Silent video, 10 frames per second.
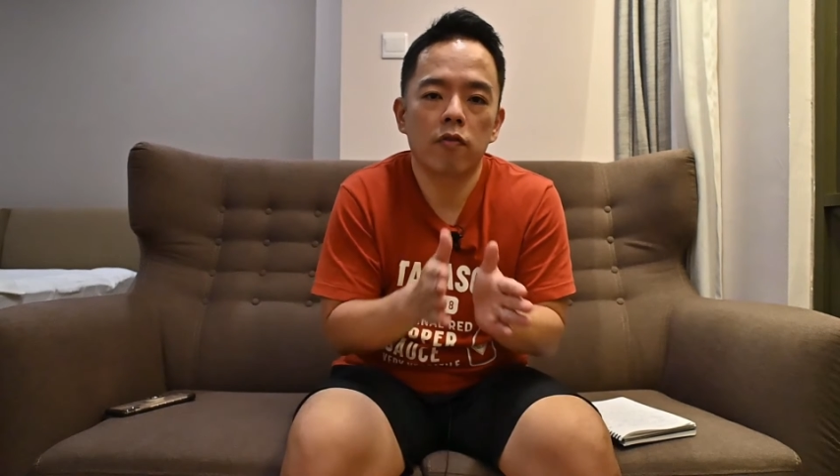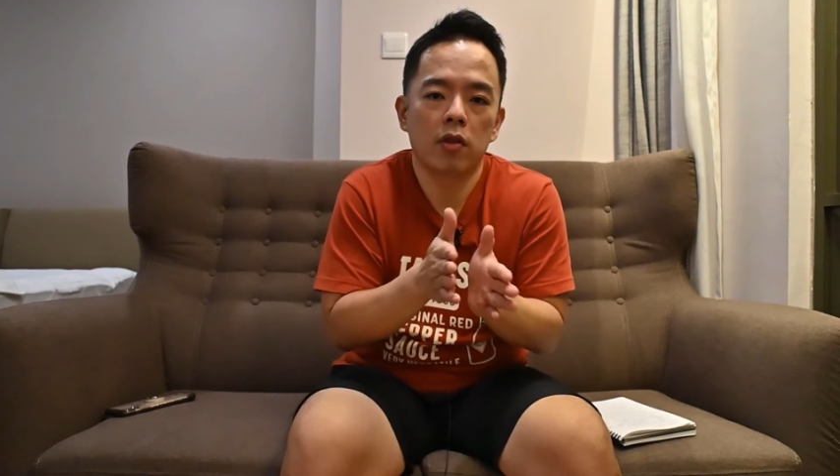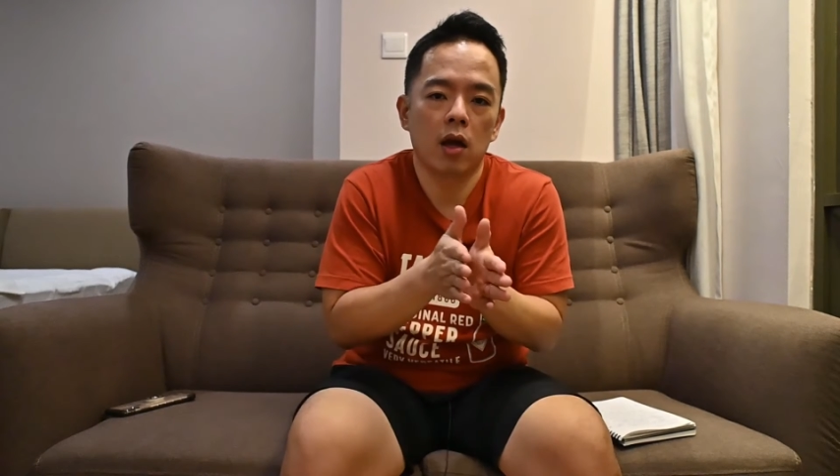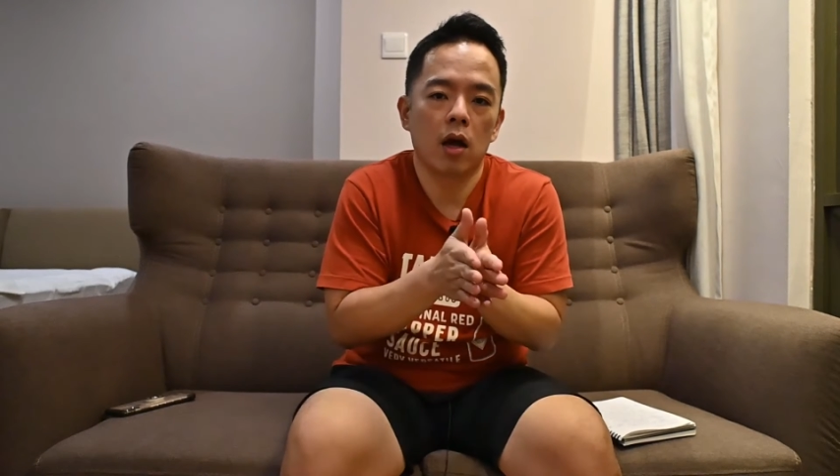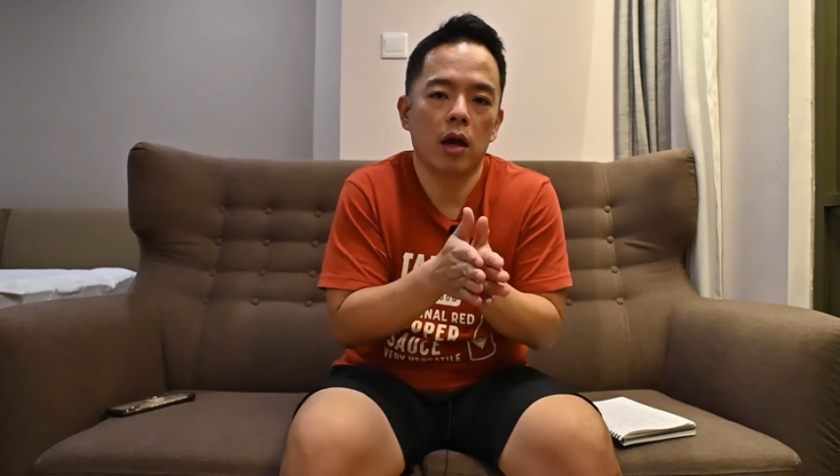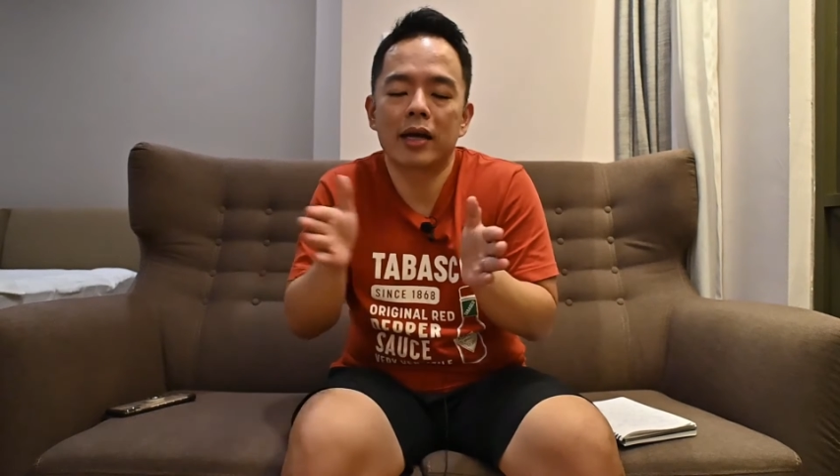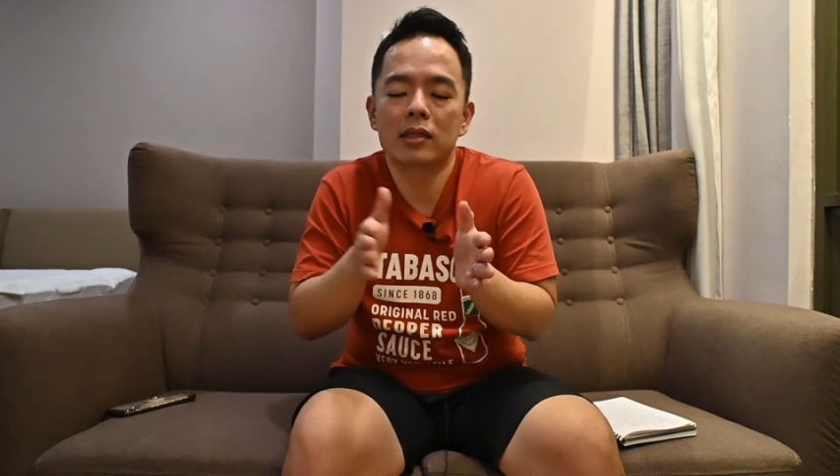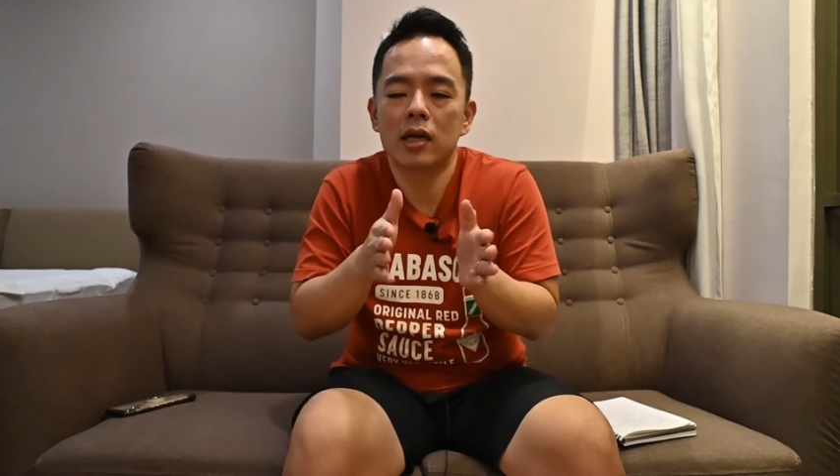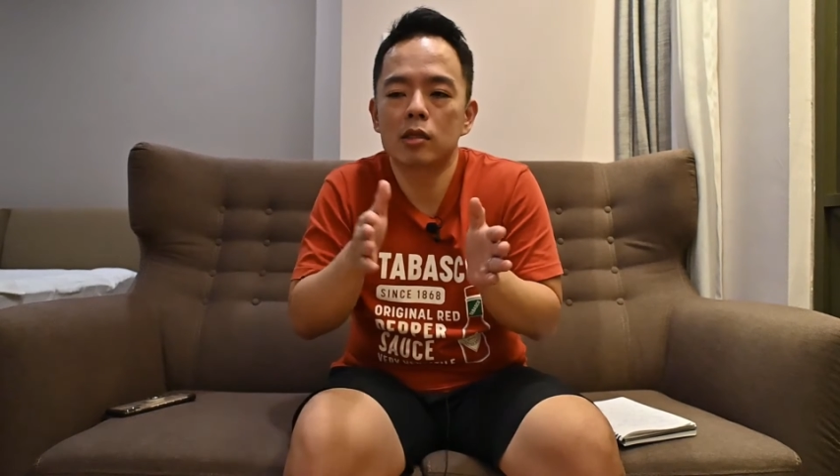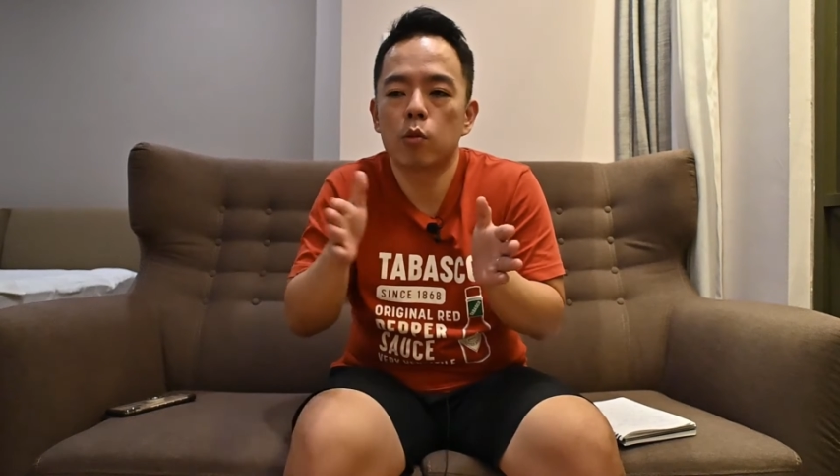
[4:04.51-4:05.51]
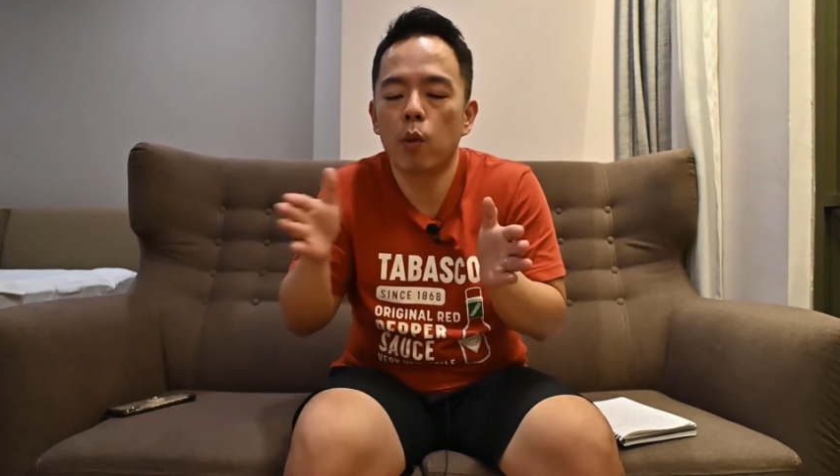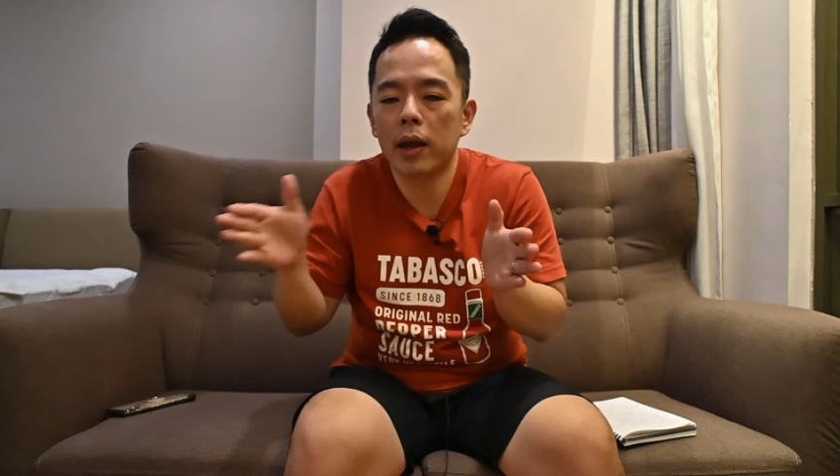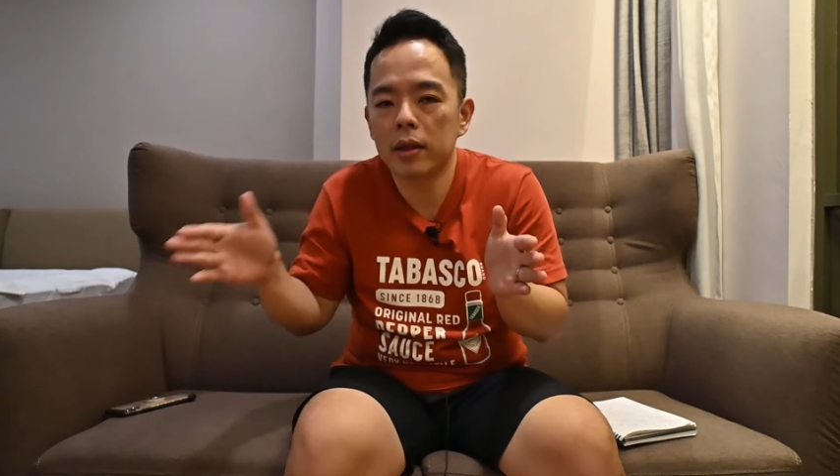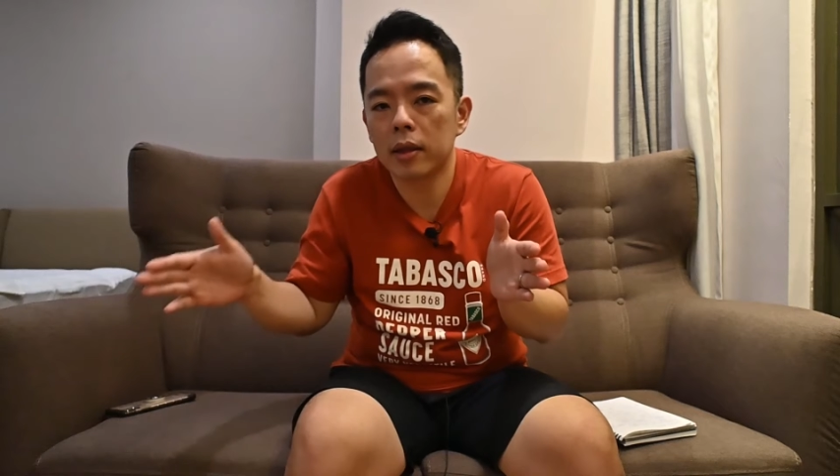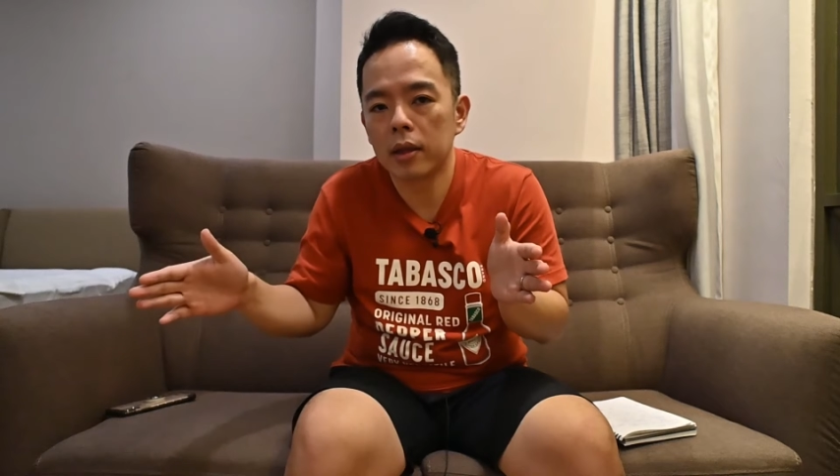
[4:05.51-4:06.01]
their excess weight